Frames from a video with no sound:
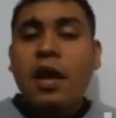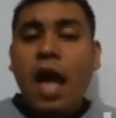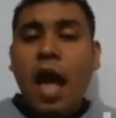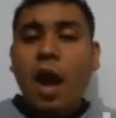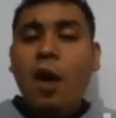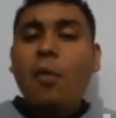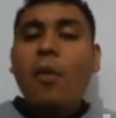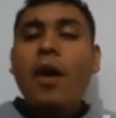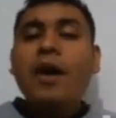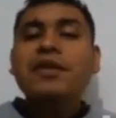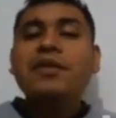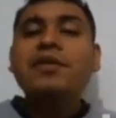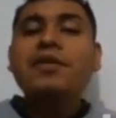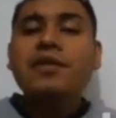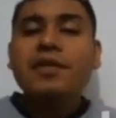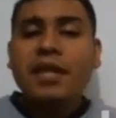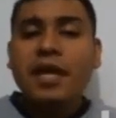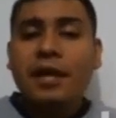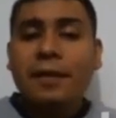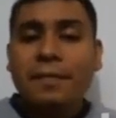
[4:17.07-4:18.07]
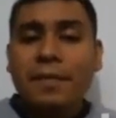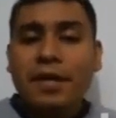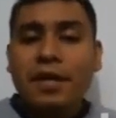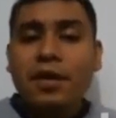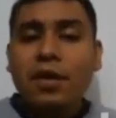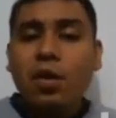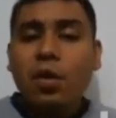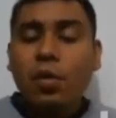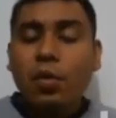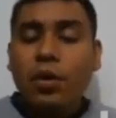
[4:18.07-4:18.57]
I want you to tell me
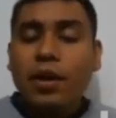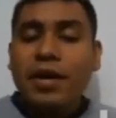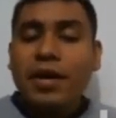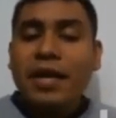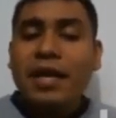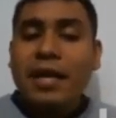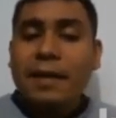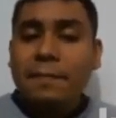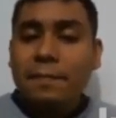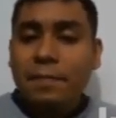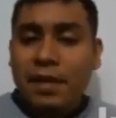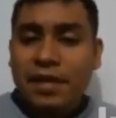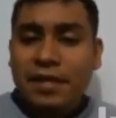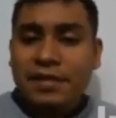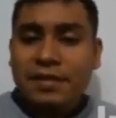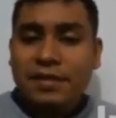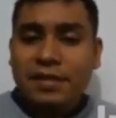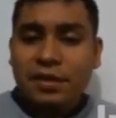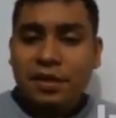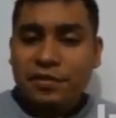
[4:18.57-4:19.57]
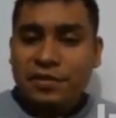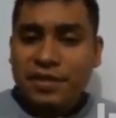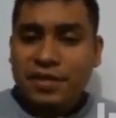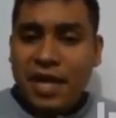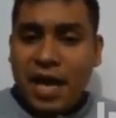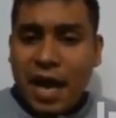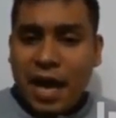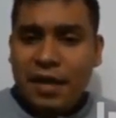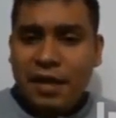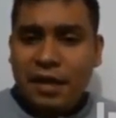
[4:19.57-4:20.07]
where can I place those
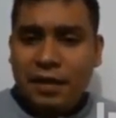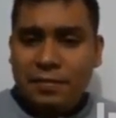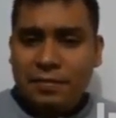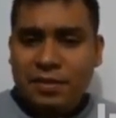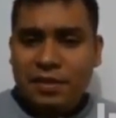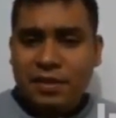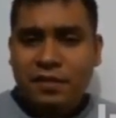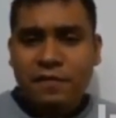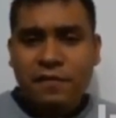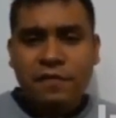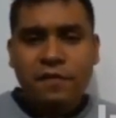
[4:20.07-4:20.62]
items.